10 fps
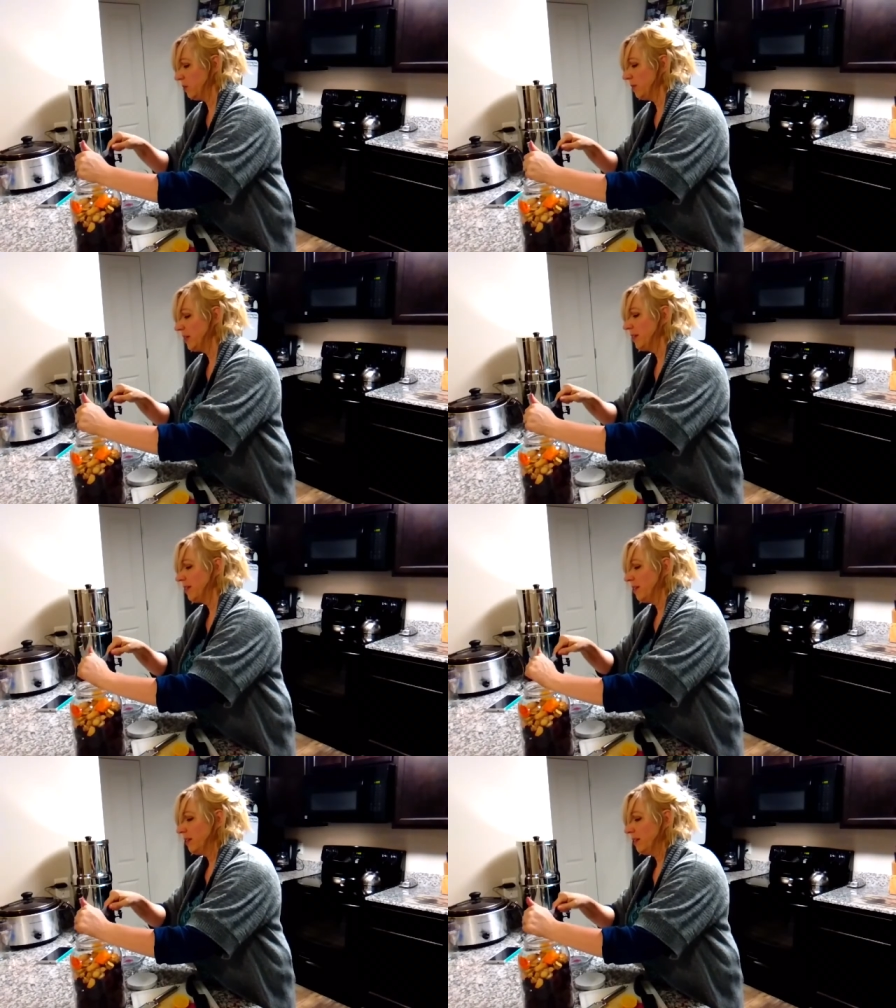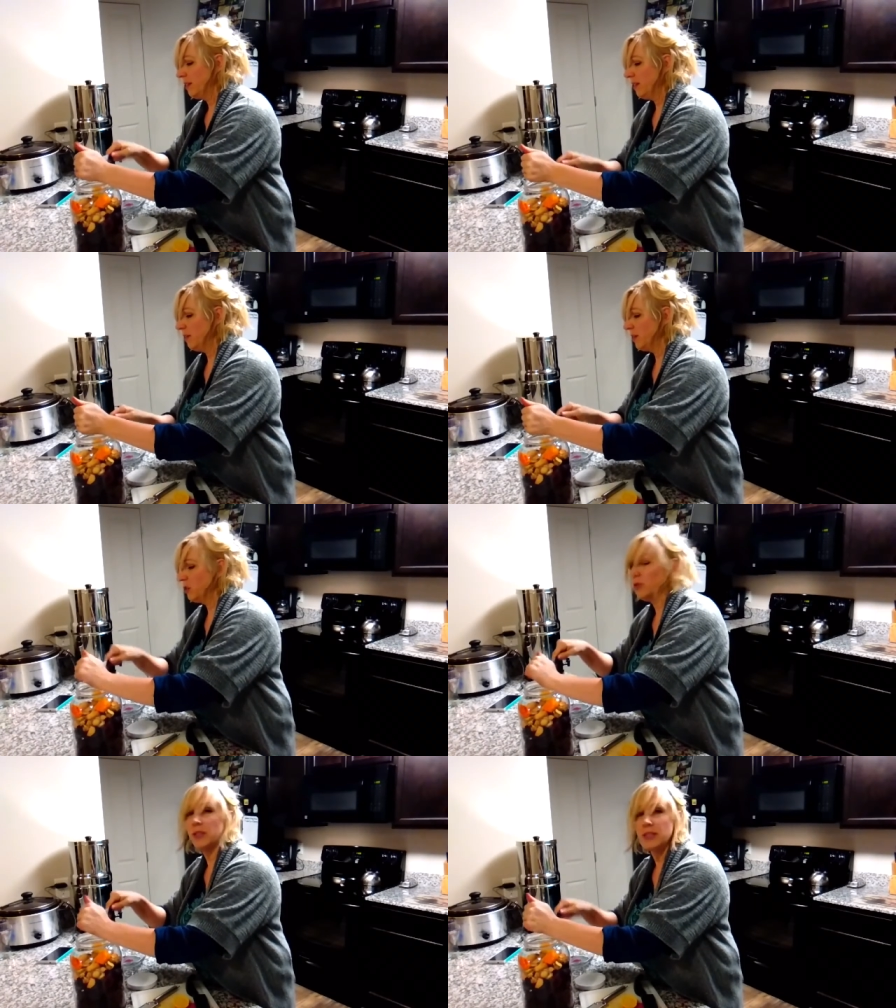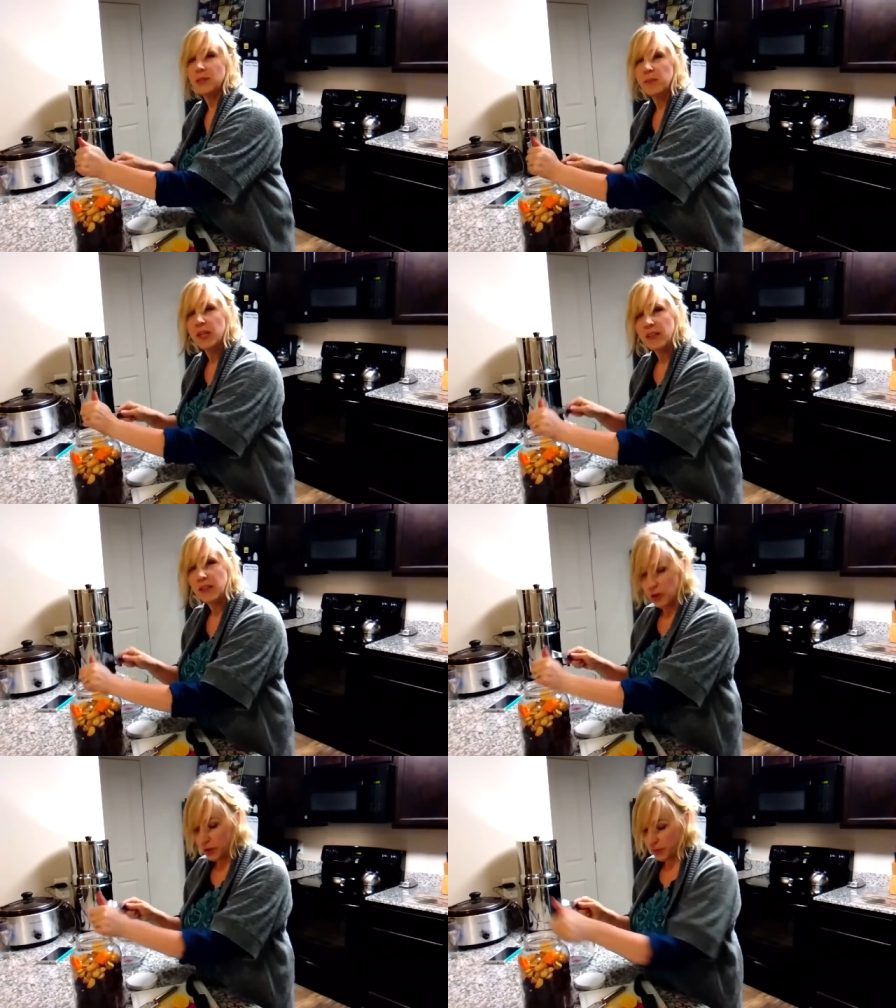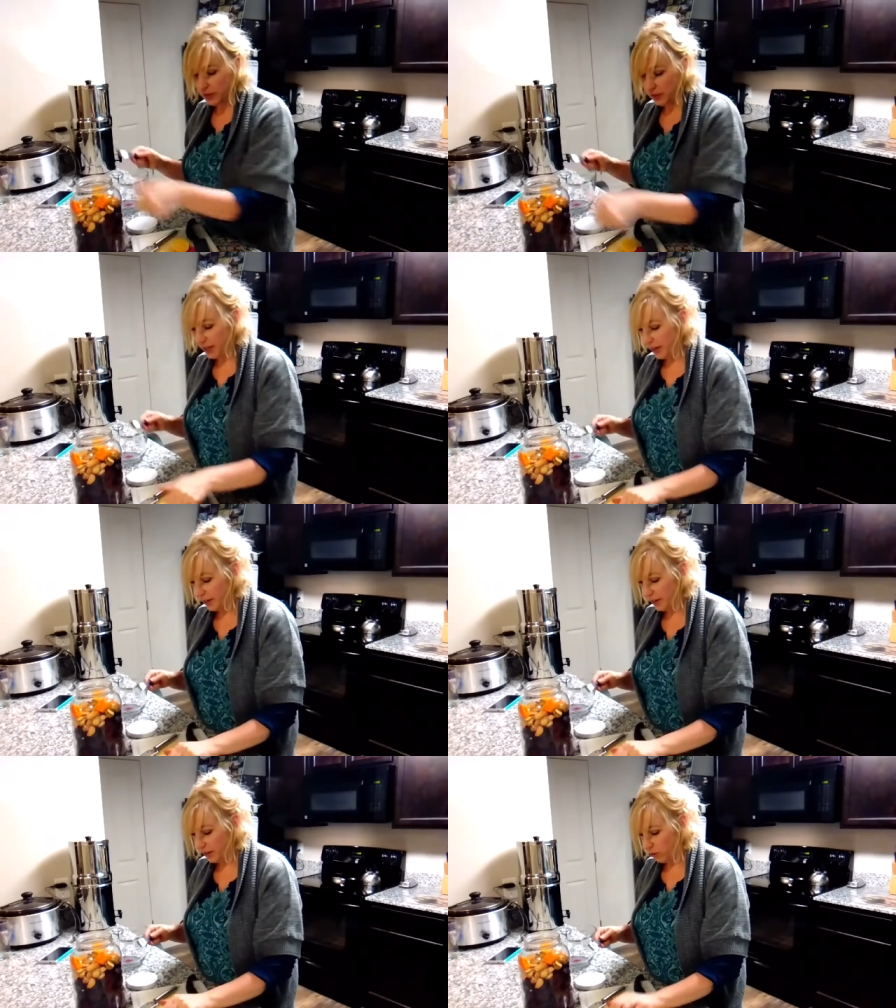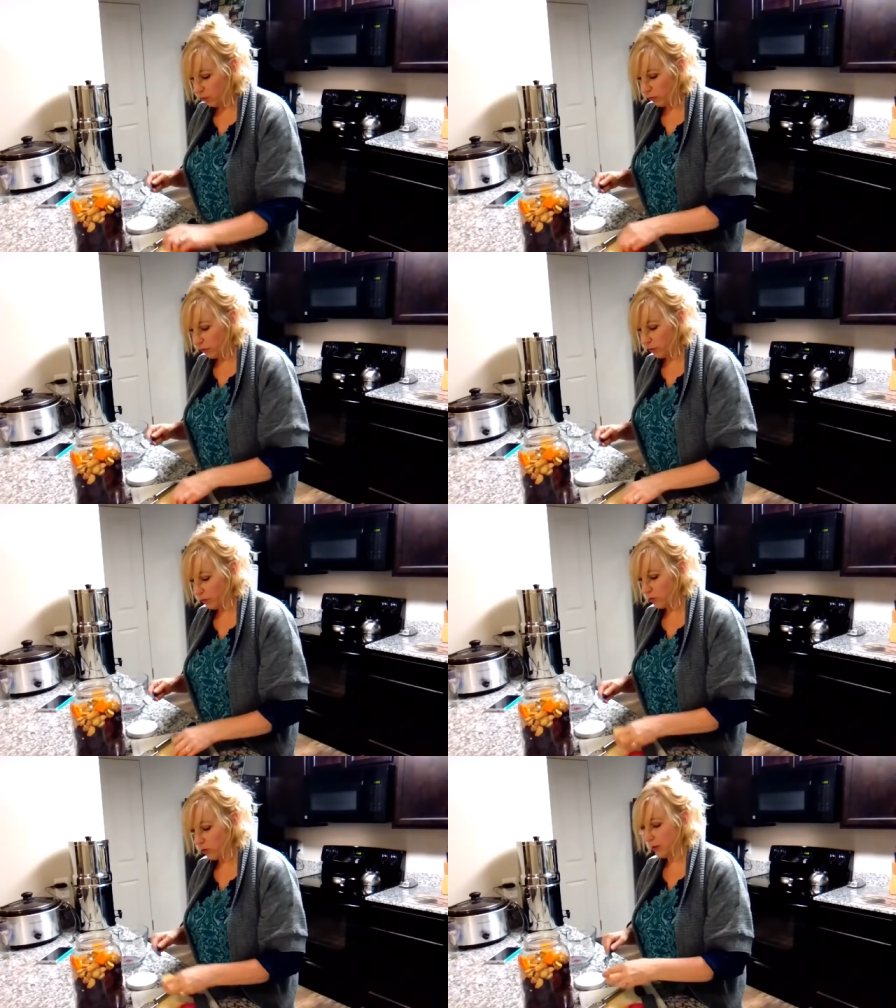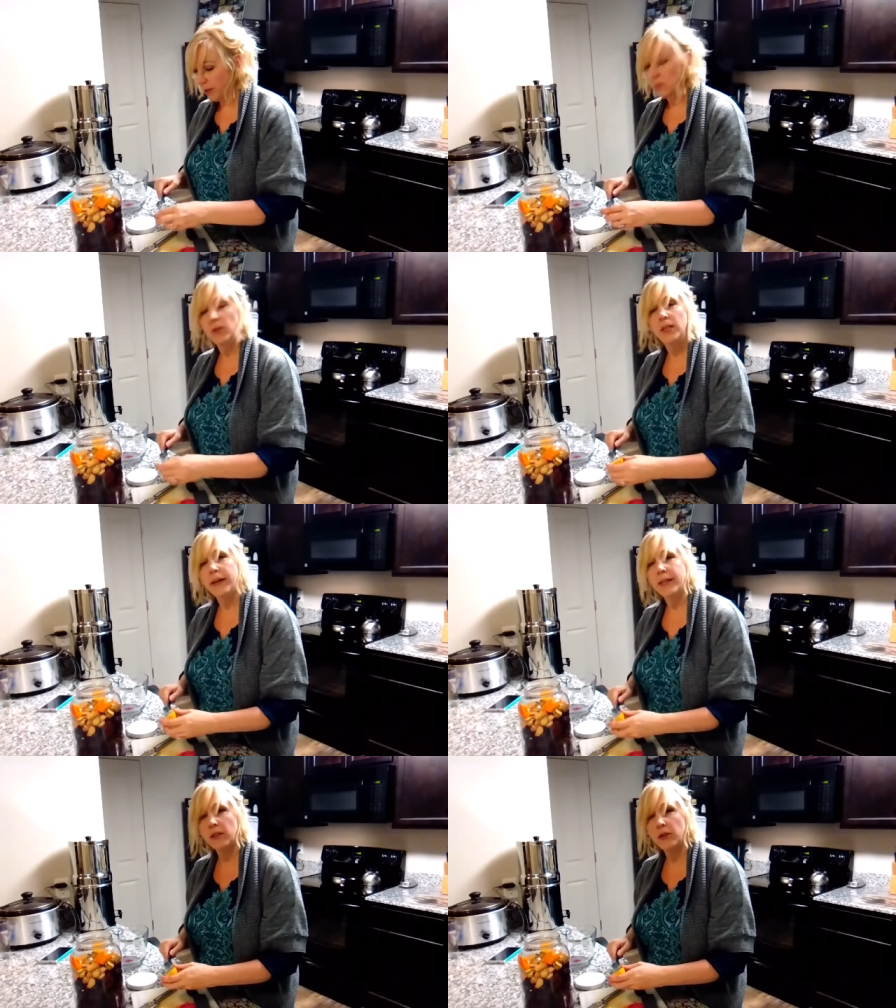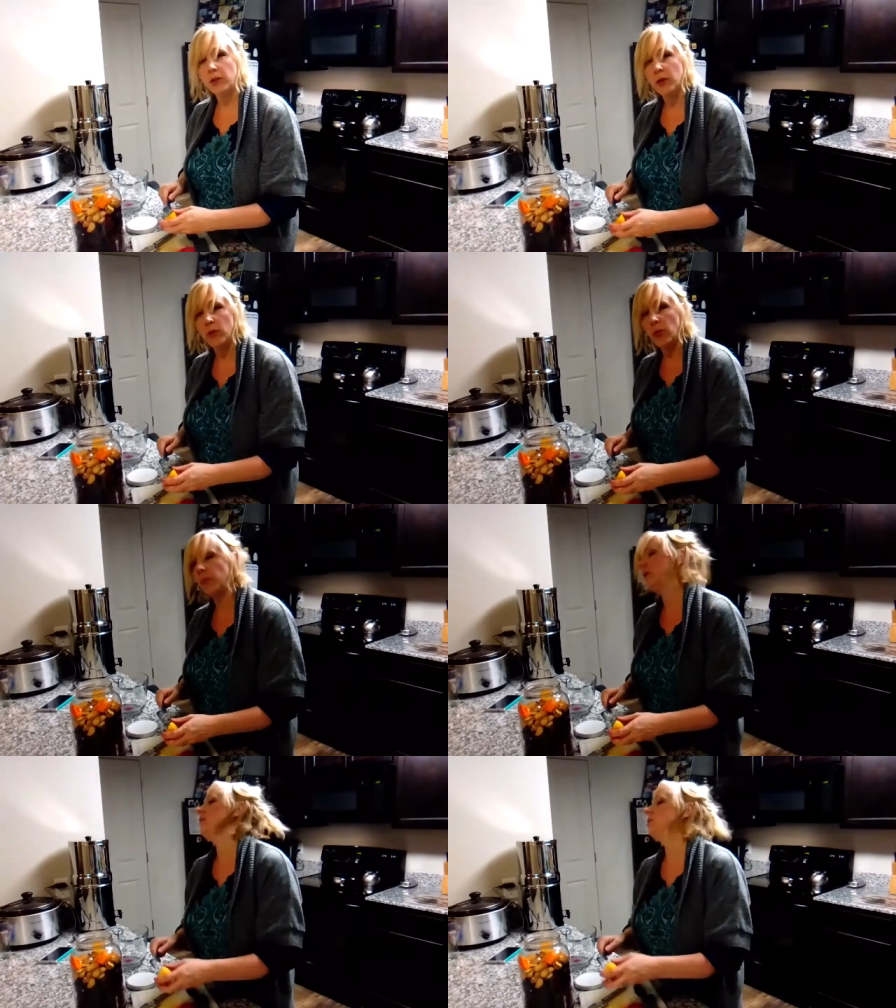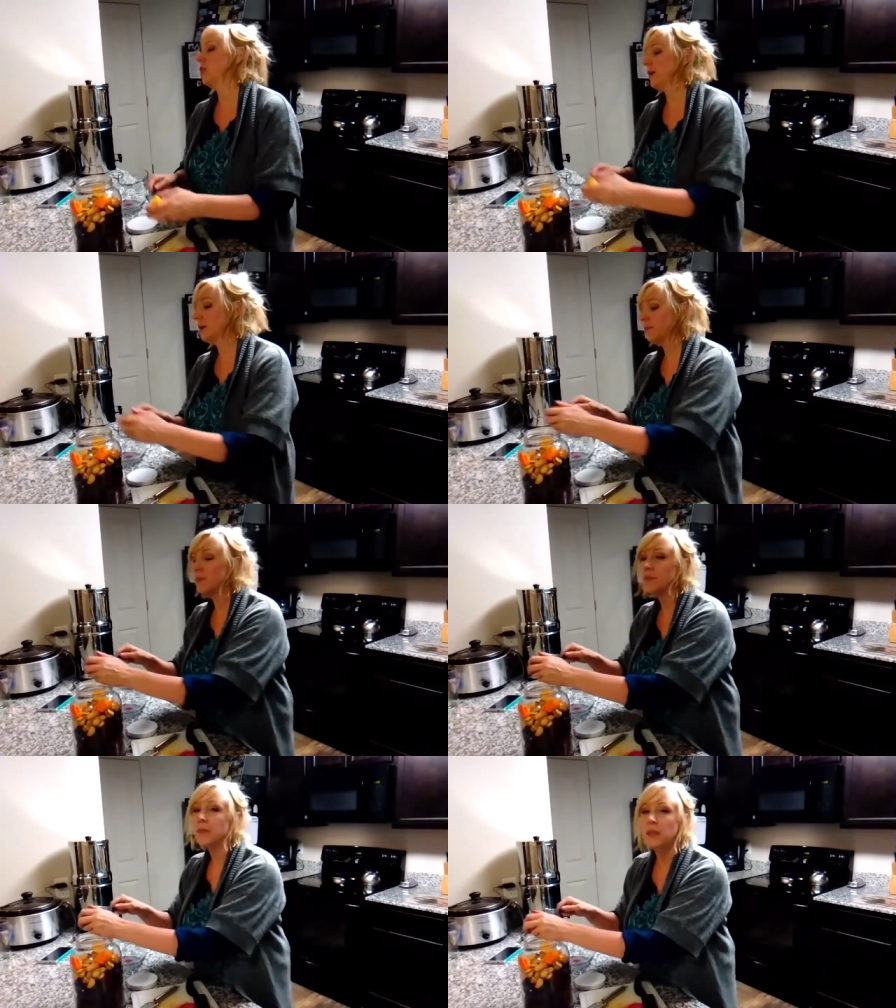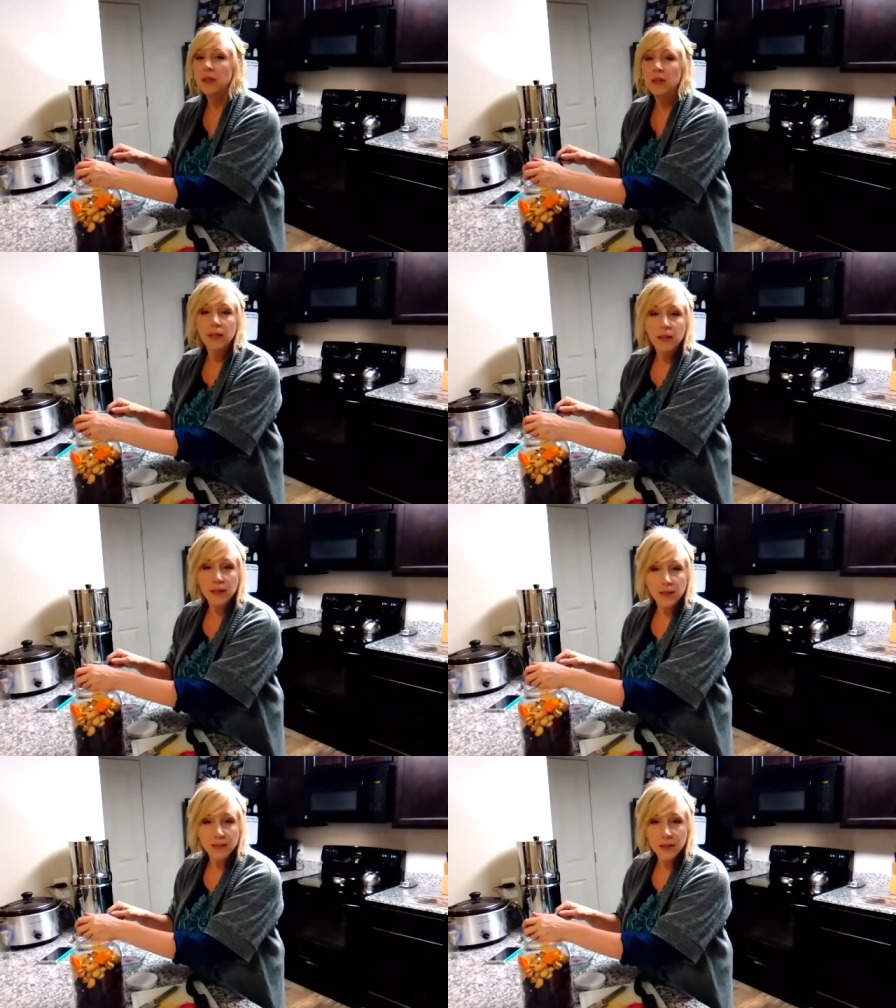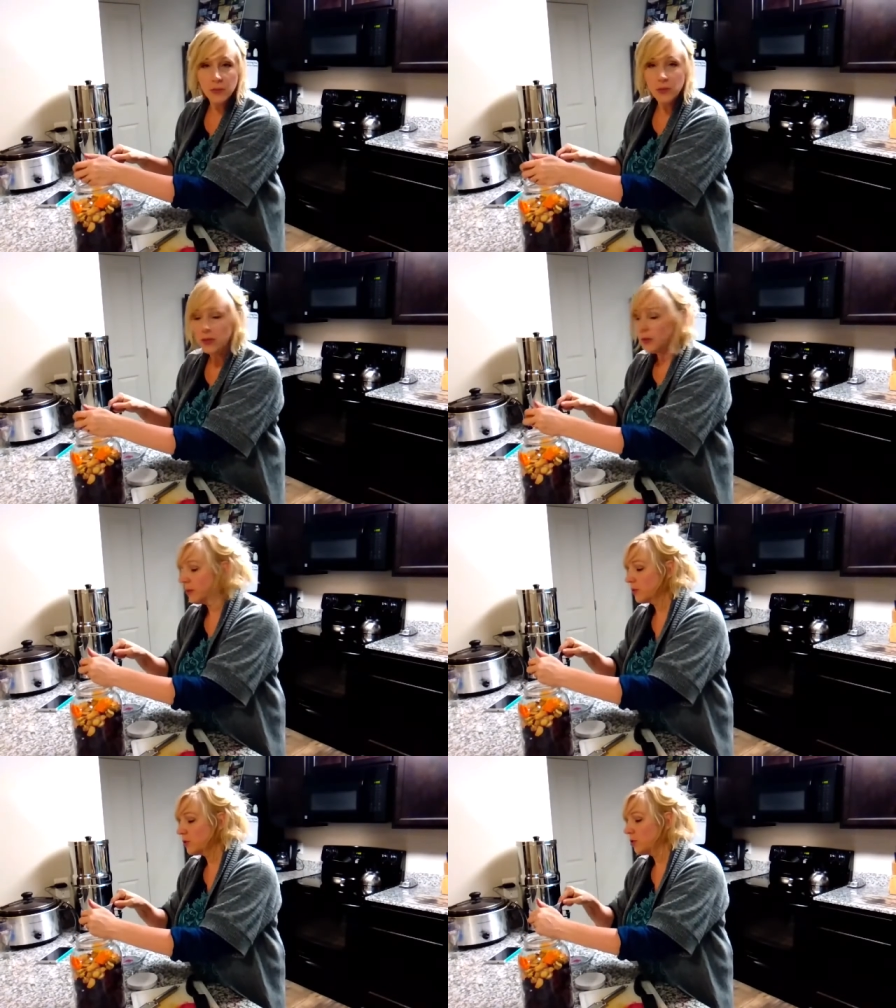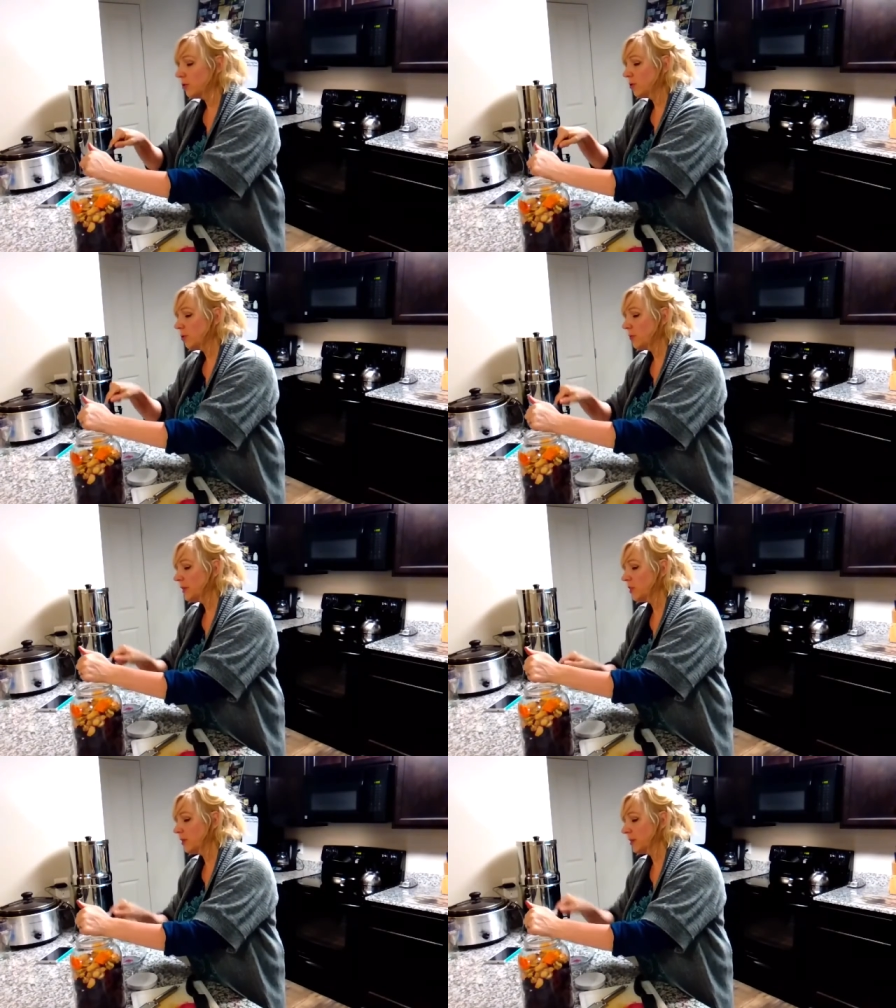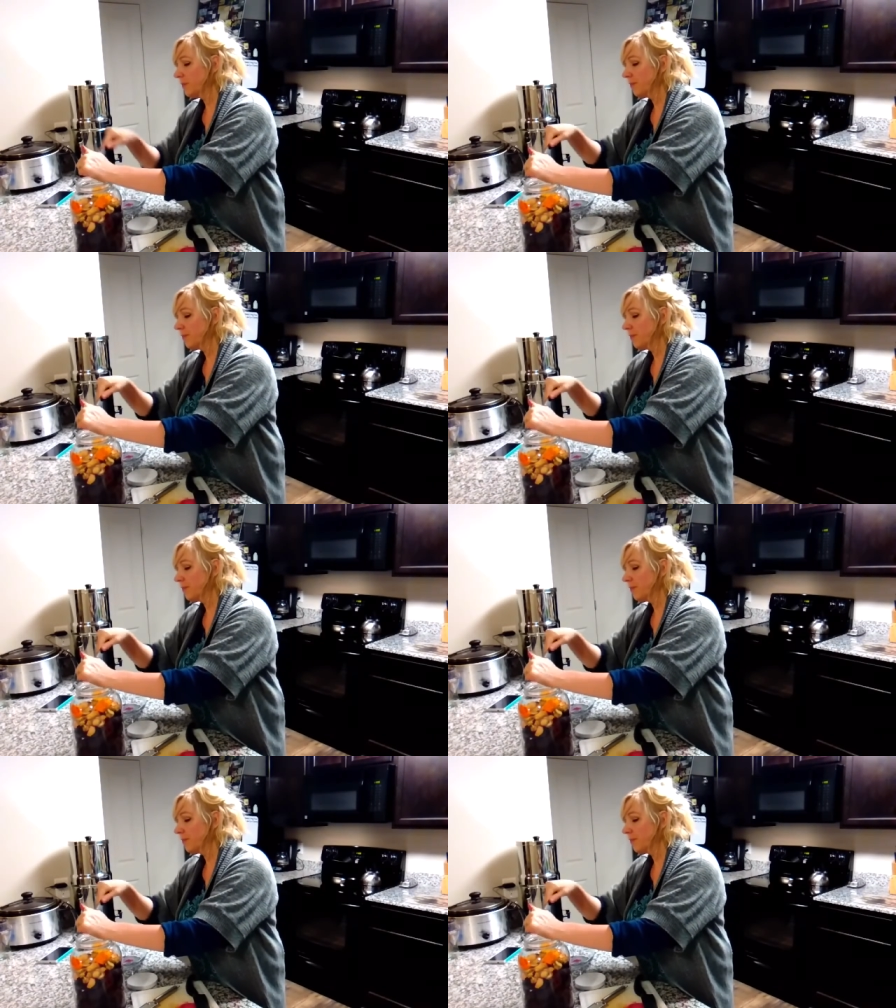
But unless you're going to spend an arm and a leg at Whole Foods, or as we like to call it, whole paycheck. Because it will cost you your whole paycheck.